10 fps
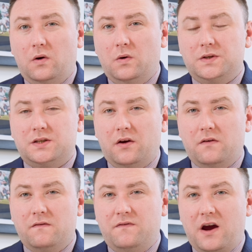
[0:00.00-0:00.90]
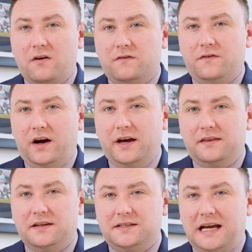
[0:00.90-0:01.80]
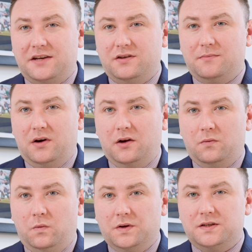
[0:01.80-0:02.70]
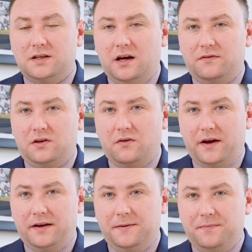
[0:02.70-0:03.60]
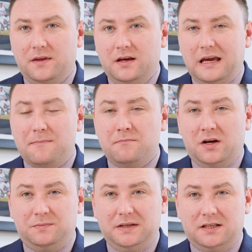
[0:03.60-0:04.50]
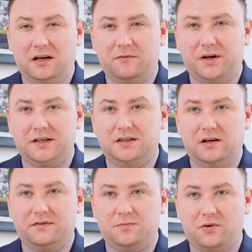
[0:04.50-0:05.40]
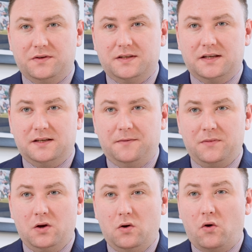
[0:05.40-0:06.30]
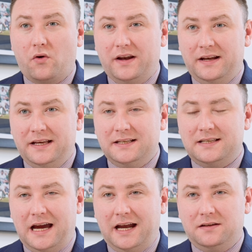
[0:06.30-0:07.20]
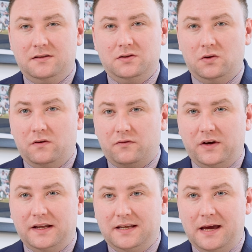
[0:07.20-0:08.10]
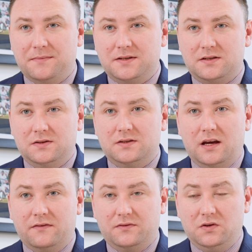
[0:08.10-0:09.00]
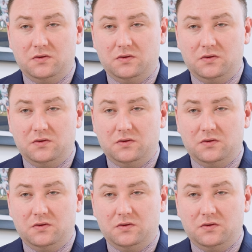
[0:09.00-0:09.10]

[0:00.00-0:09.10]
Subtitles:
Also, verify that the statutory demand was served correctly. It must be served by a service processor, or at least had 2 or 3 attempts to serve you